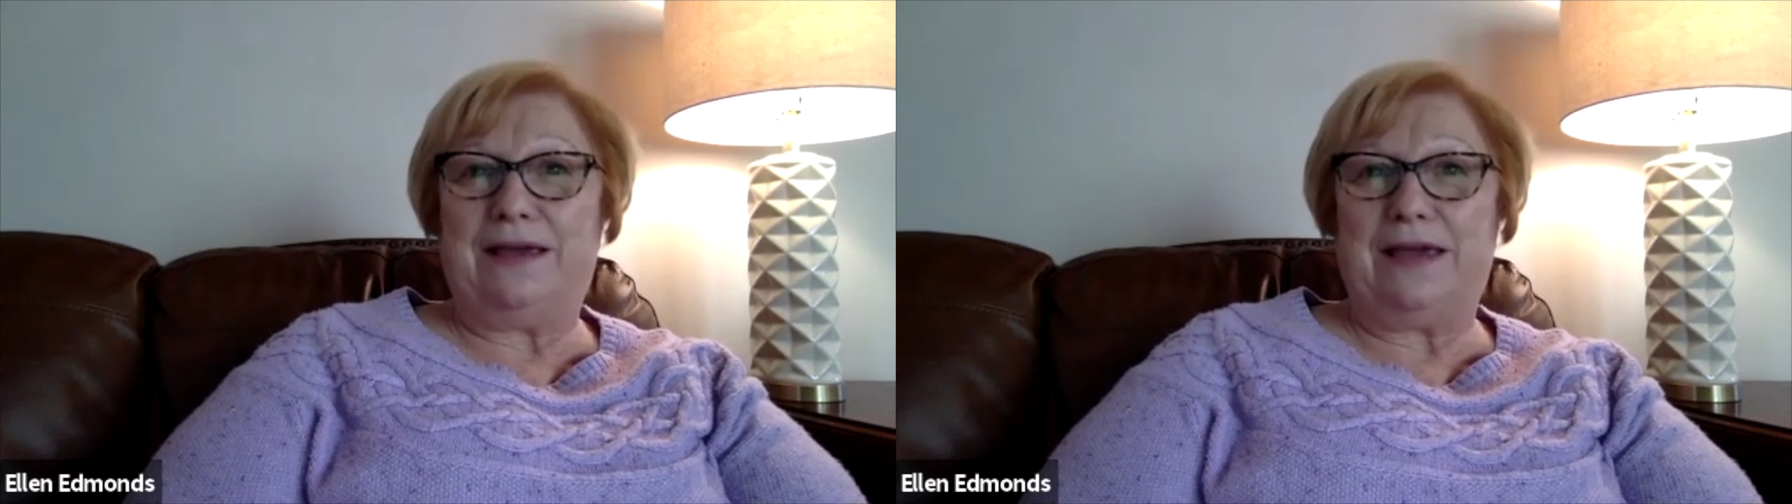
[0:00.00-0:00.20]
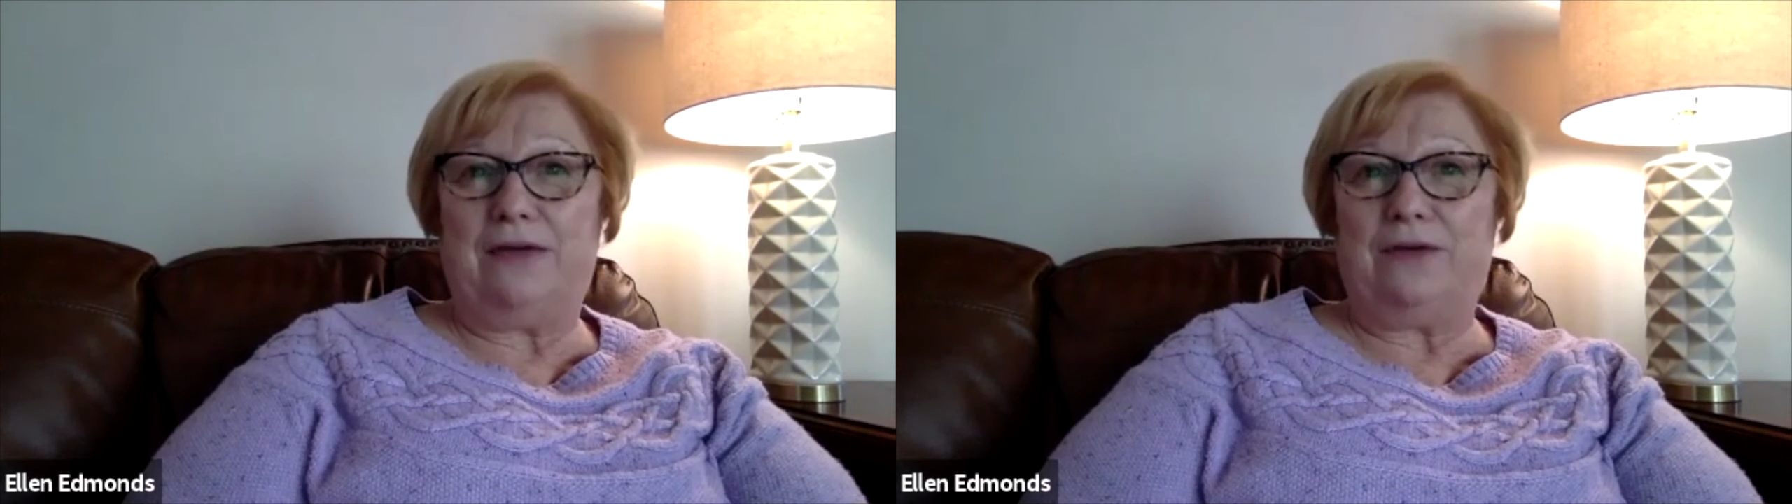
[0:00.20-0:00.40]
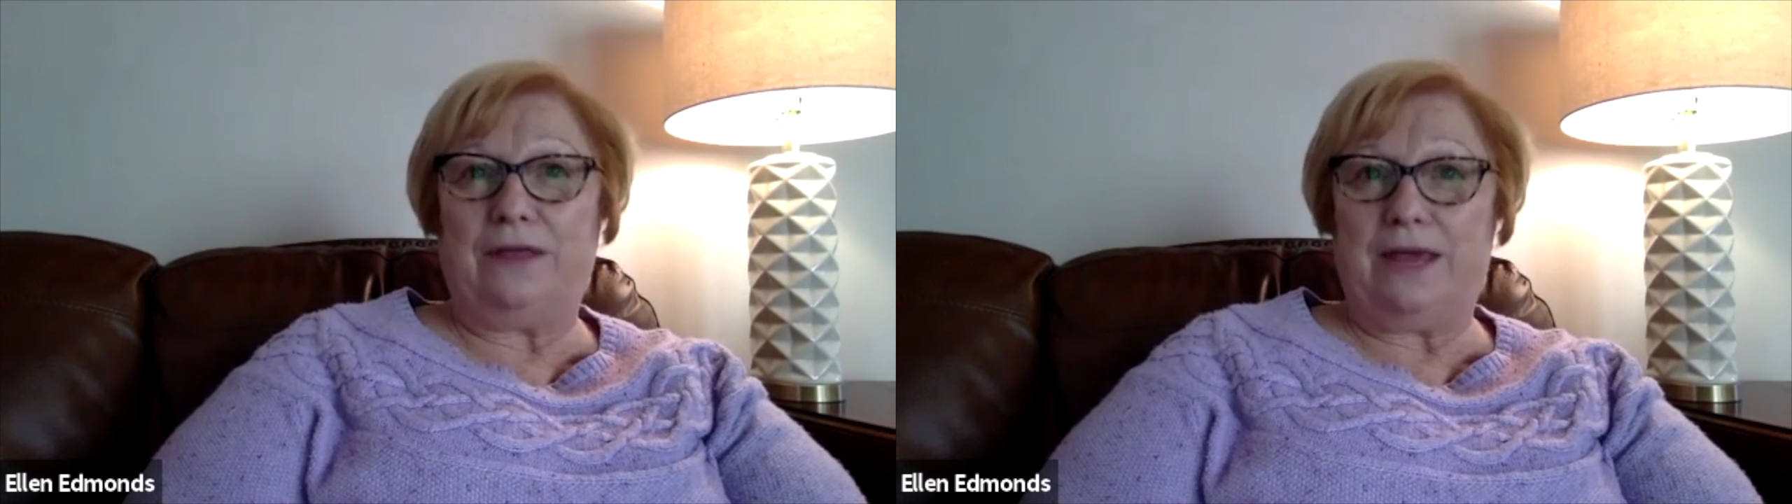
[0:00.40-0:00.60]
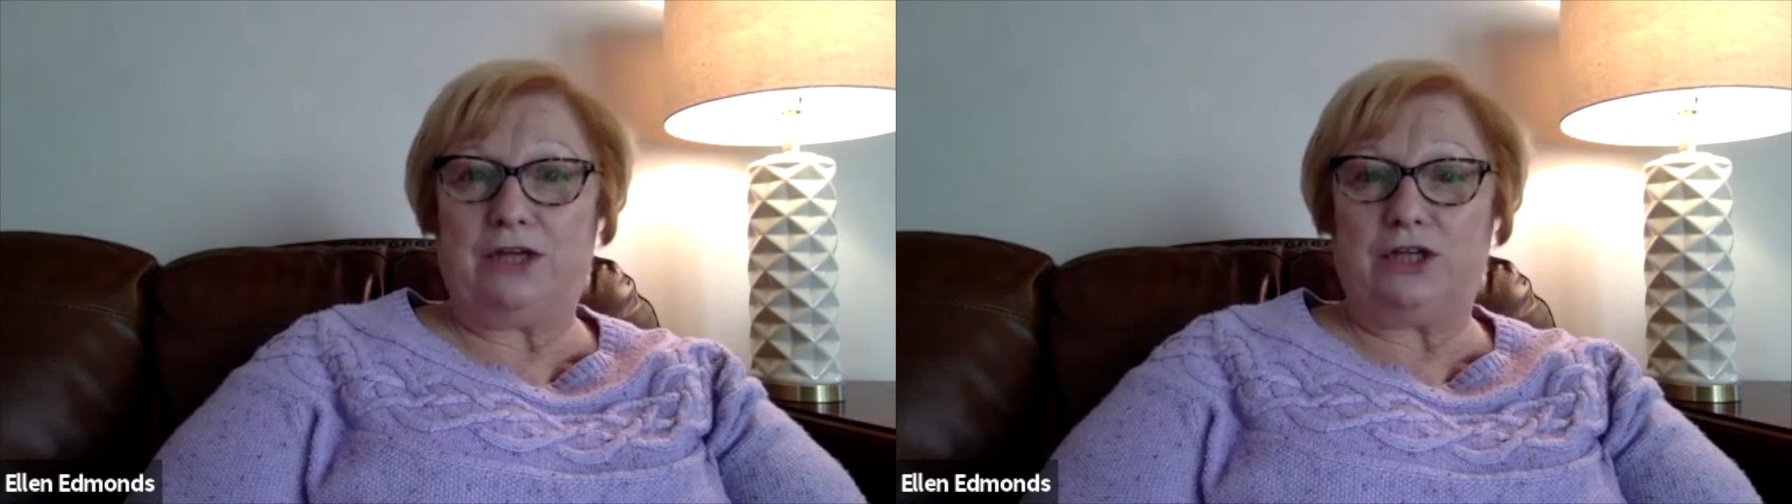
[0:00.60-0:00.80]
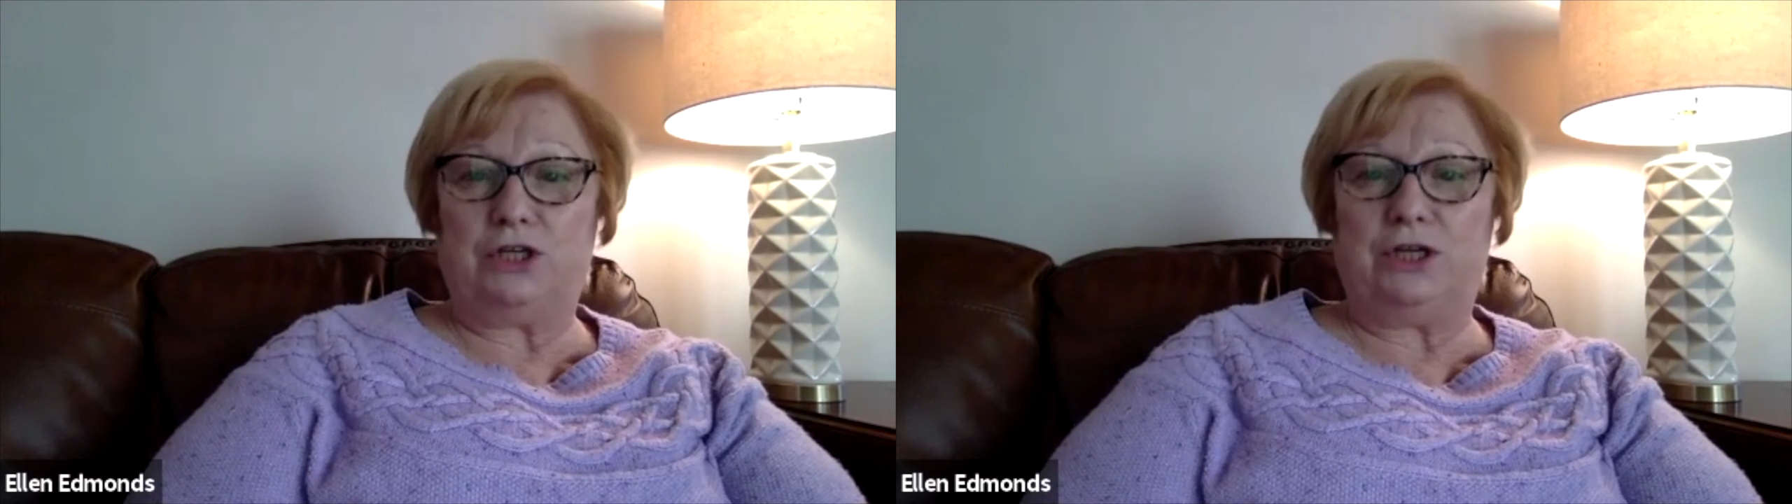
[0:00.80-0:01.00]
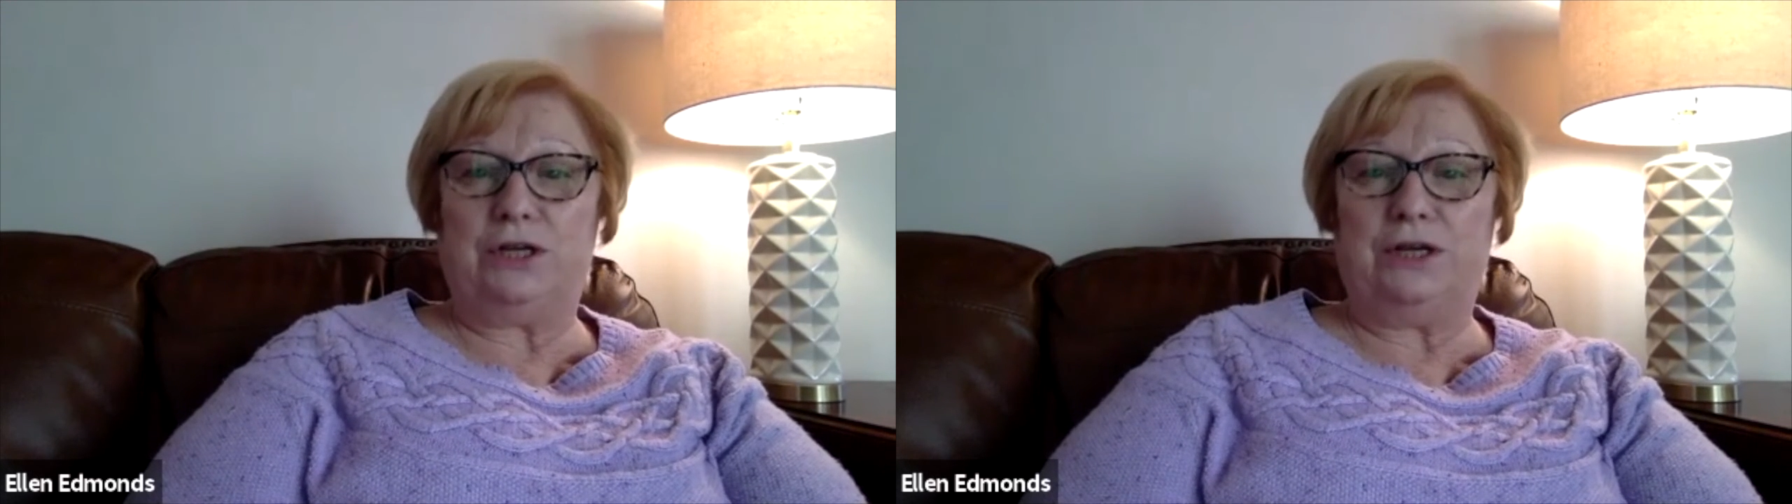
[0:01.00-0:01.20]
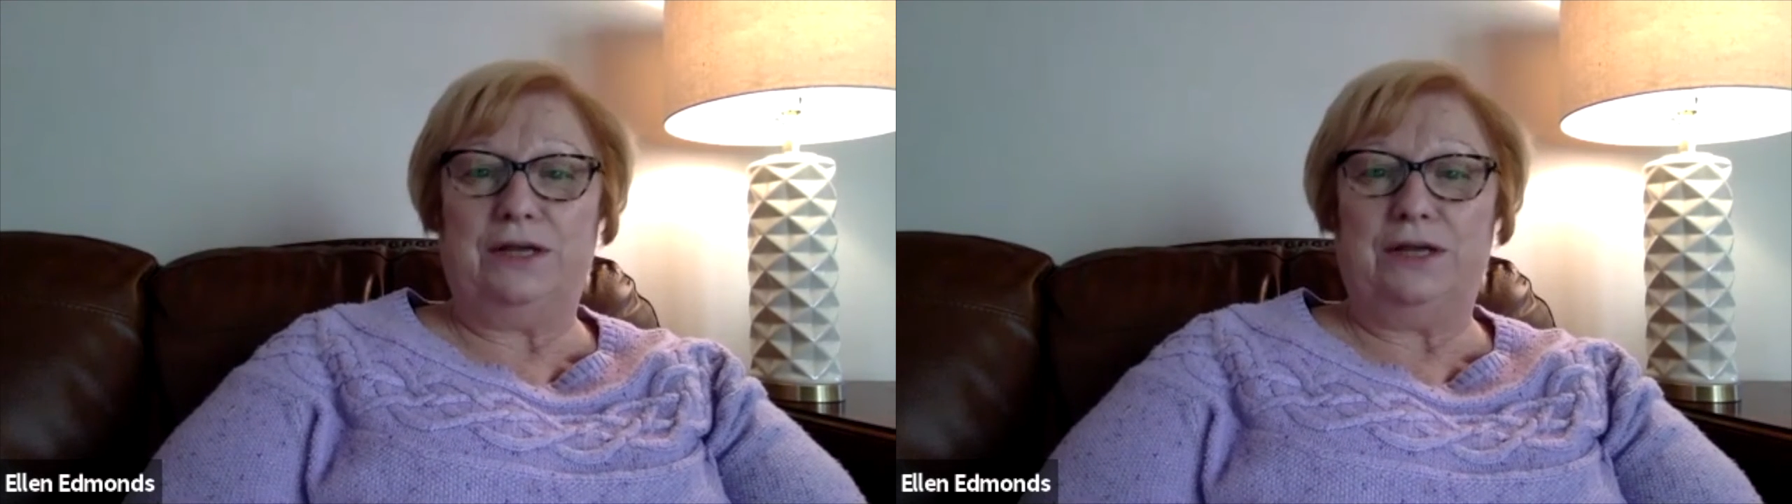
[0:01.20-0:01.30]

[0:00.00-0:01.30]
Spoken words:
calculation